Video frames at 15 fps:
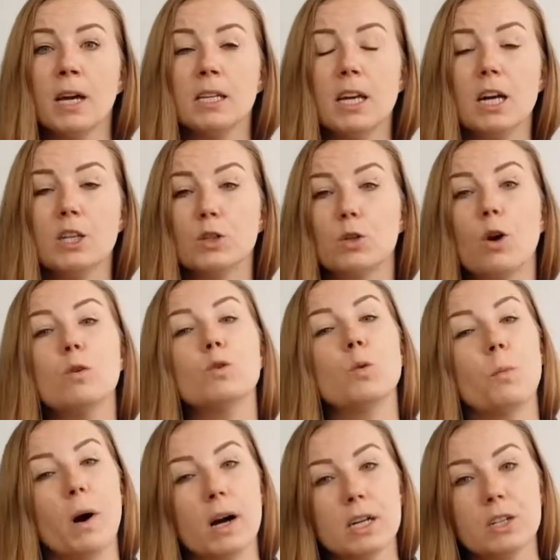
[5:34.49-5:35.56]
You go to
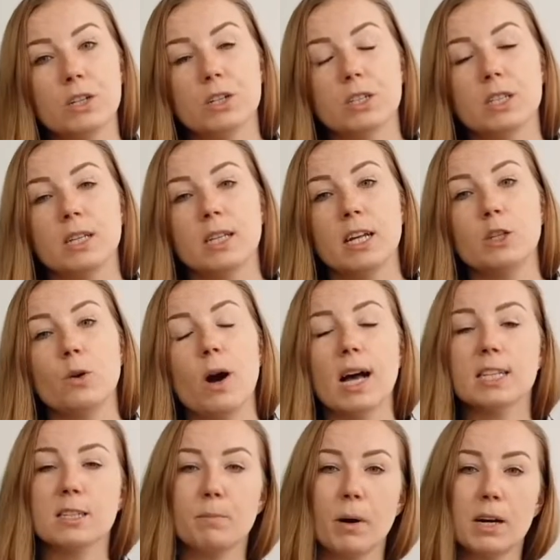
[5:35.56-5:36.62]
partners and then you
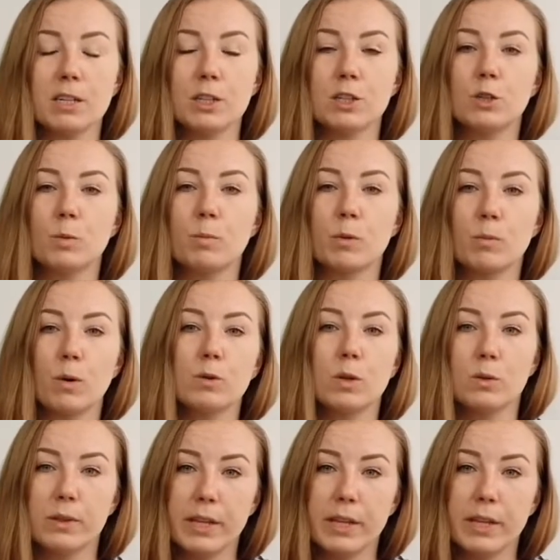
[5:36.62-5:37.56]
ask partners to promote on